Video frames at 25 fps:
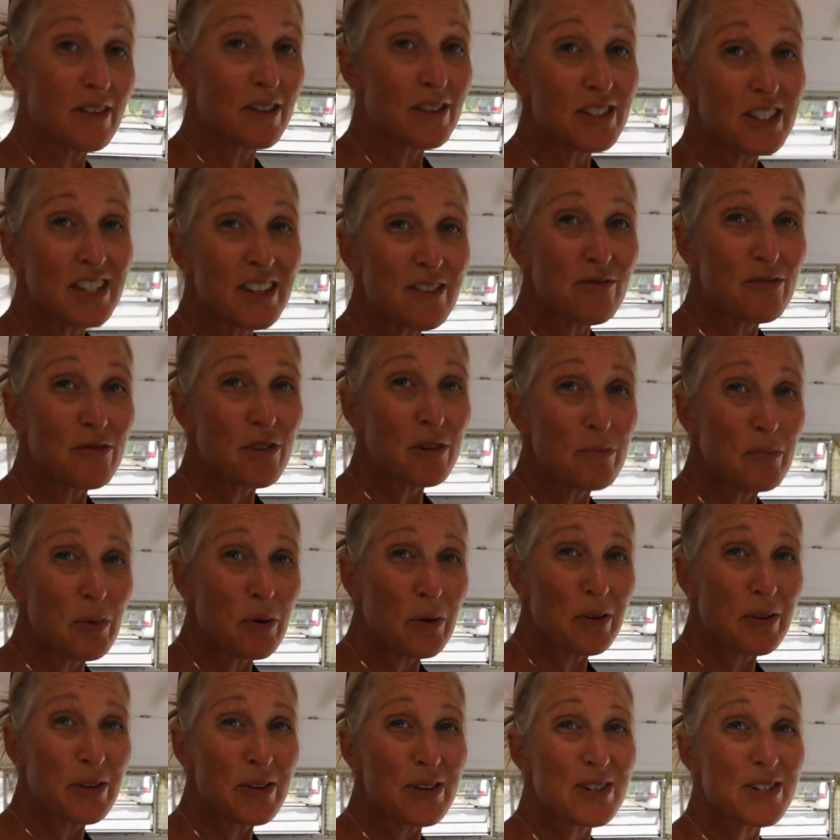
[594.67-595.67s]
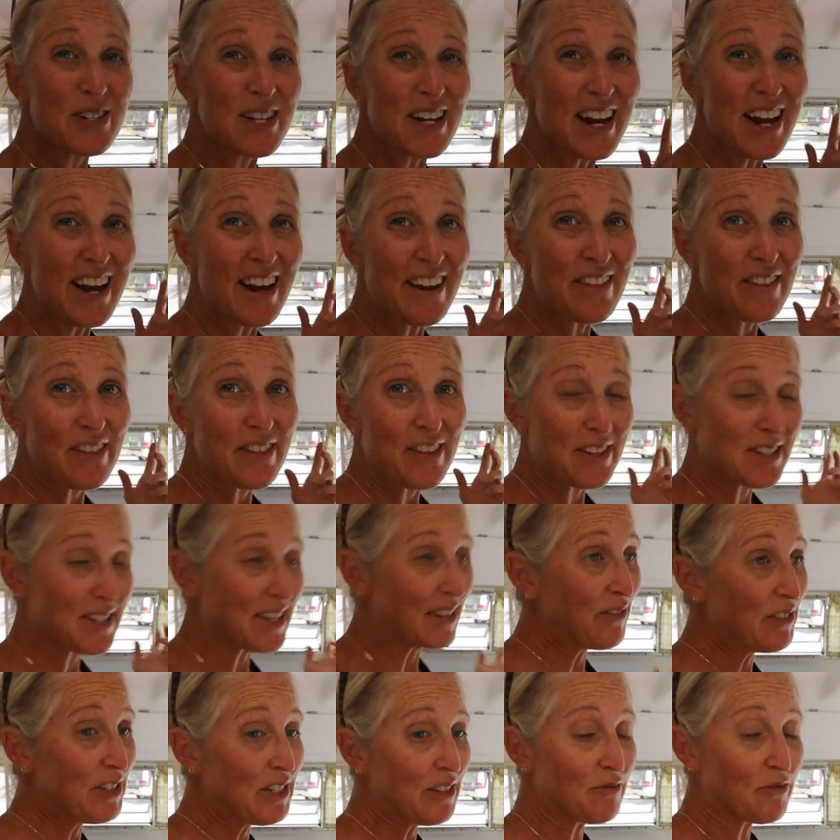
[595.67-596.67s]
The 13-foot bowlers
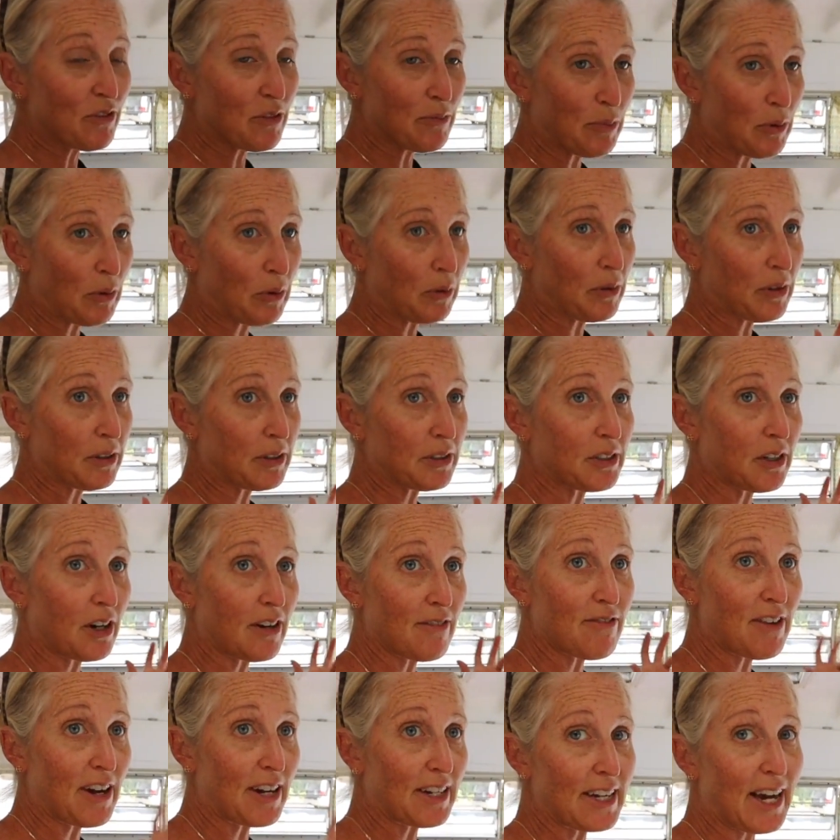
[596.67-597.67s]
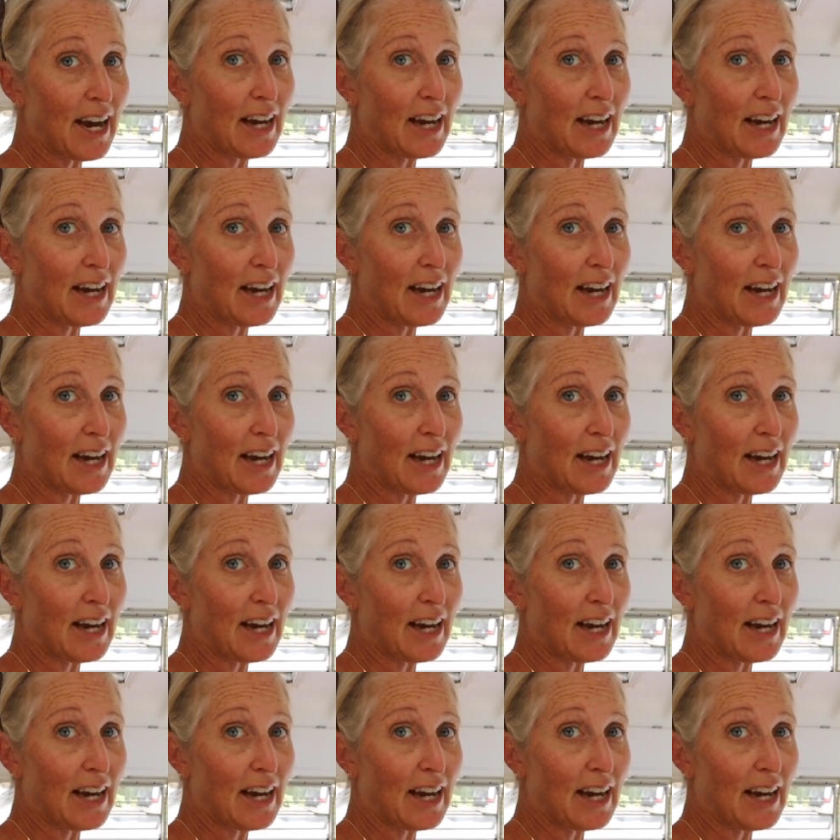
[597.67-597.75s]
and the 17-foot bowlers are